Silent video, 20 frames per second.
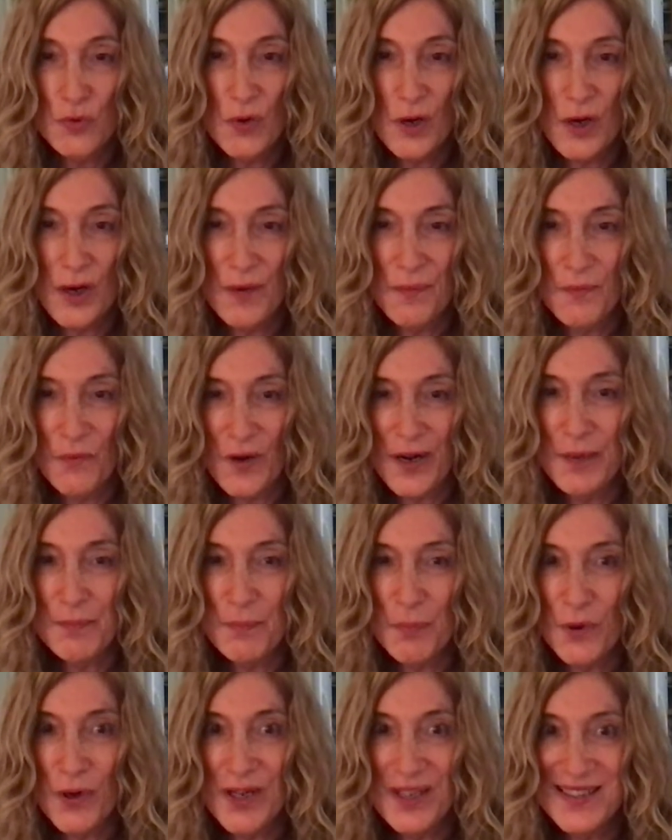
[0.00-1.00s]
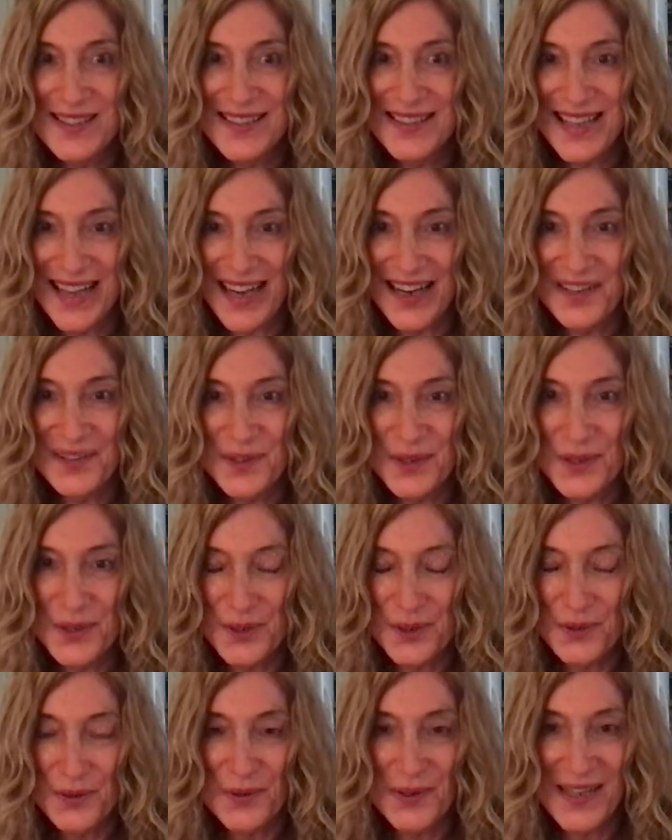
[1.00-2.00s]
what it boils down
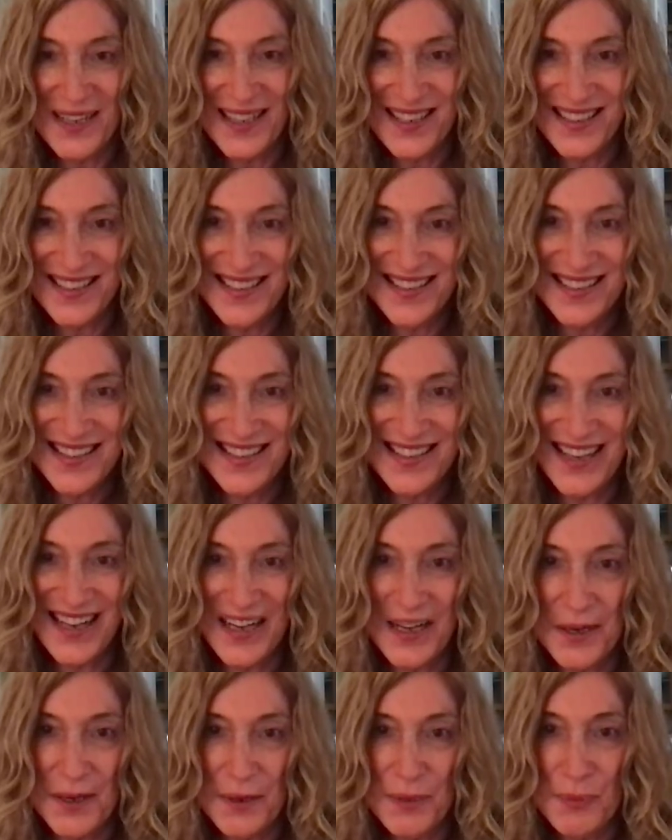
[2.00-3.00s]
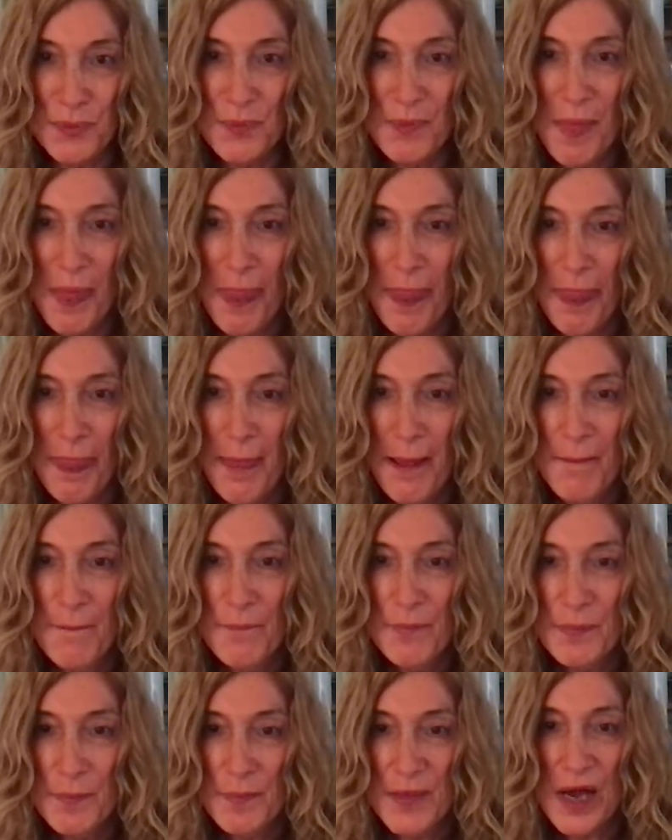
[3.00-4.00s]
to is in
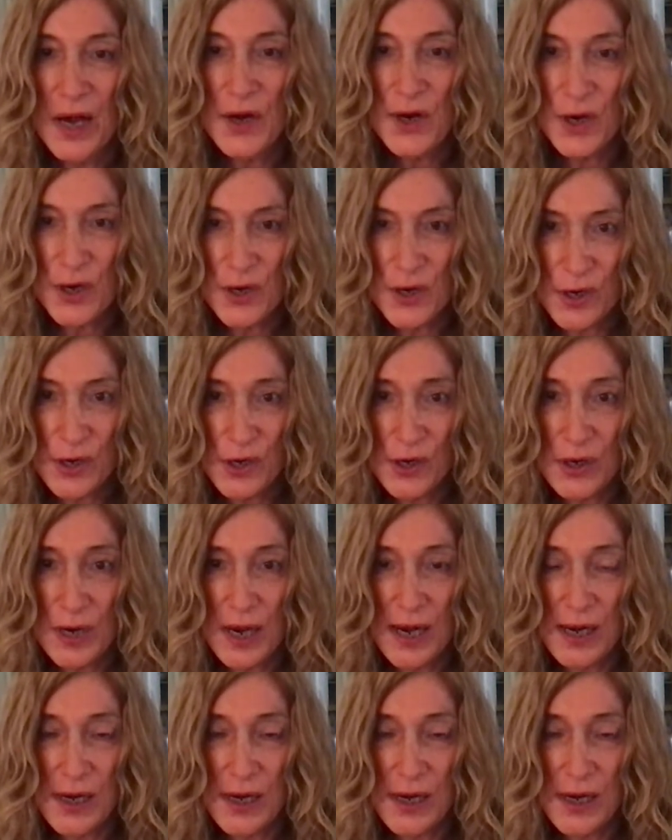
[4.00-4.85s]
the